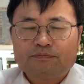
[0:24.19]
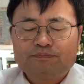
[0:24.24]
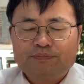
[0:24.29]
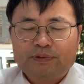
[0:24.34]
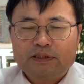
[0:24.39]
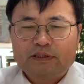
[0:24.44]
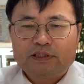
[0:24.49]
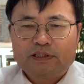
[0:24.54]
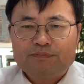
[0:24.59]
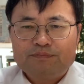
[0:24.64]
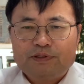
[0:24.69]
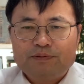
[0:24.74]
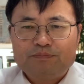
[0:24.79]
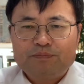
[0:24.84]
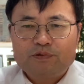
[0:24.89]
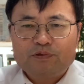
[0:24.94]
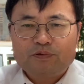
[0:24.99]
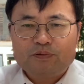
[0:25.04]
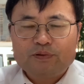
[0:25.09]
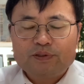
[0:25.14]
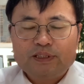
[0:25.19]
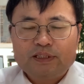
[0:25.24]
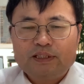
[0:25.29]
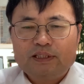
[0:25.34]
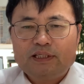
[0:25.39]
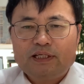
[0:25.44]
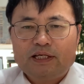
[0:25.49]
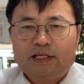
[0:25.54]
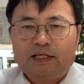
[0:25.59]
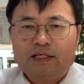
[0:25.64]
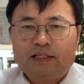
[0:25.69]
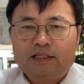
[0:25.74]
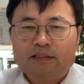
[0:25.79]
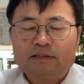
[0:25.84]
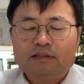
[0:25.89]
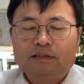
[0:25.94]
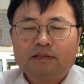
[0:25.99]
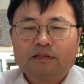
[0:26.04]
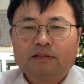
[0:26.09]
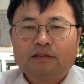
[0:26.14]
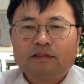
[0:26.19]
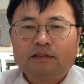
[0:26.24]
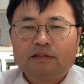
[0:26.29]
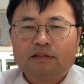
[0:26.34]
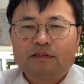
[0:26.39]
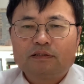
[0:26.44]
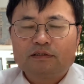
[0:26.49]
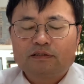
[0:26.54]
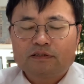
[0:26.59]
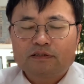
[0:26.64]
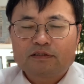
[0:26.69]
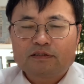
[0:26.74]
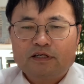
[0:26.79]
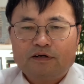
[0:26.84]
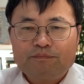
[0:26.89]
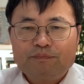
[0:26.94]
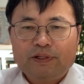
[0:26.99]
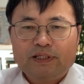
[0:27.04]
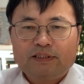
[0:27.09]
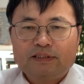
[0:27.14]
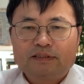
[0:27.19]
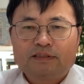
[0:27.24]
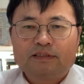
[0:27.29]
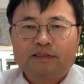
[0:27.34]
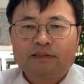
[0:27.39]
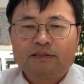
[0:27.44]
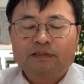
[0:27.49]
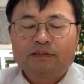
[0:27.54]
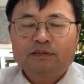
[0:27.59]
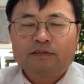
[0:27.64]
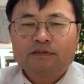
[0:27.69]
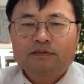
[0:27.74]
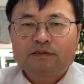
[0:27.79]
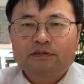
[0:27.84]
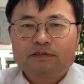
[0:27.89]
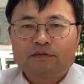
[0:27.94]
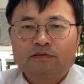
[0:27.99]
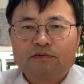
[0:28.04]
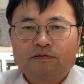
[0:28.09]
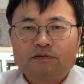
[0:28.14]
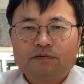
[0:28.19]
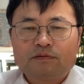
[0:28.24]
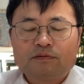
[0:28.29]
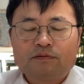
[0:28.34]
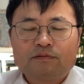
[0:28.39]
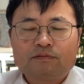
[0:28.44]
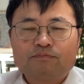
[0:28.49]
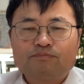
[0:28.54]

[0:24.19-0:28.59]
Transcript: victim employee and the companies. So,